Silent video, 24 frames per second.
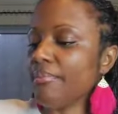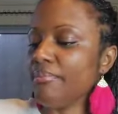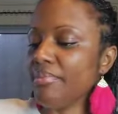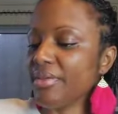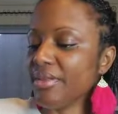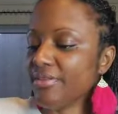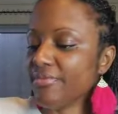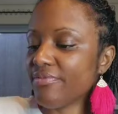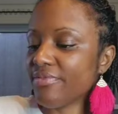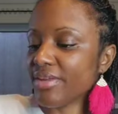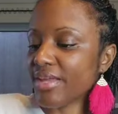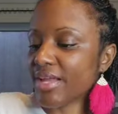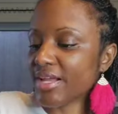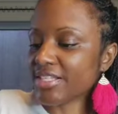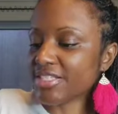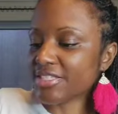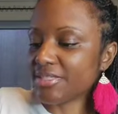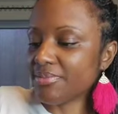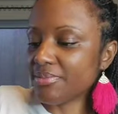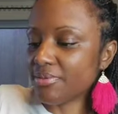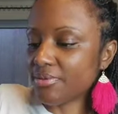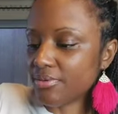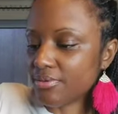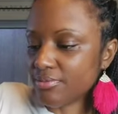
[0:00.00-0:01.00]
be
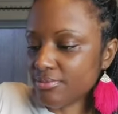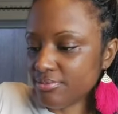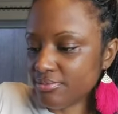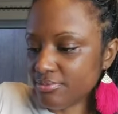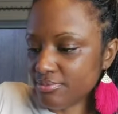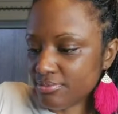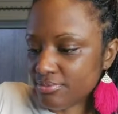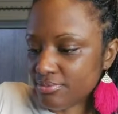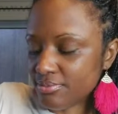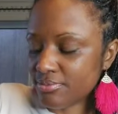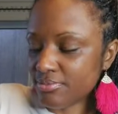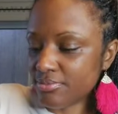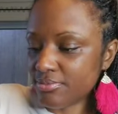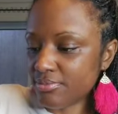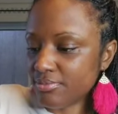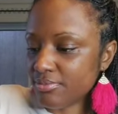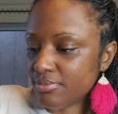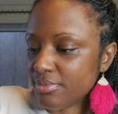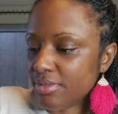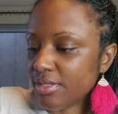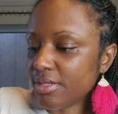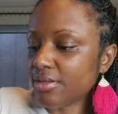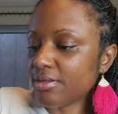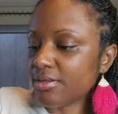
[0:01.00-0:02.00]
flexible.
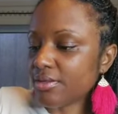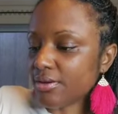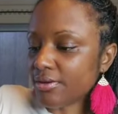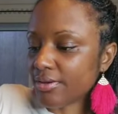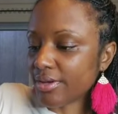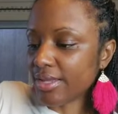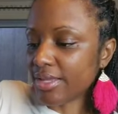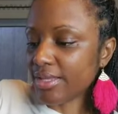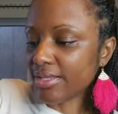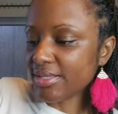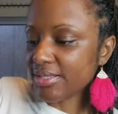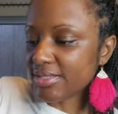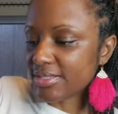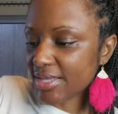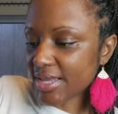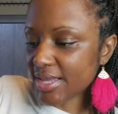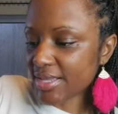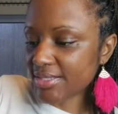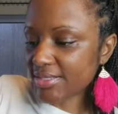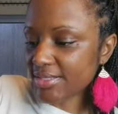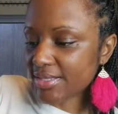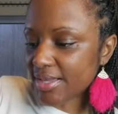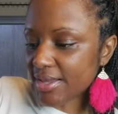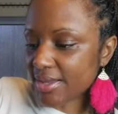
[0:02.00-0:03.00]
No, healing
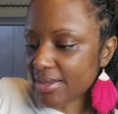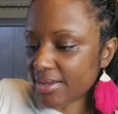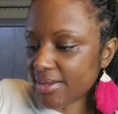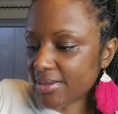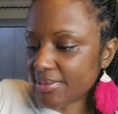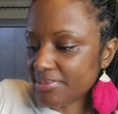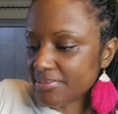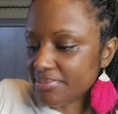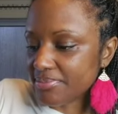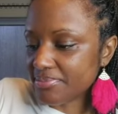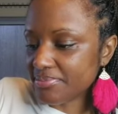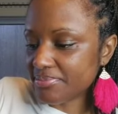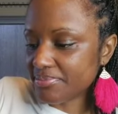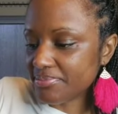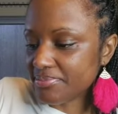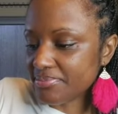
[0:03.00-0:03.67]
takes time.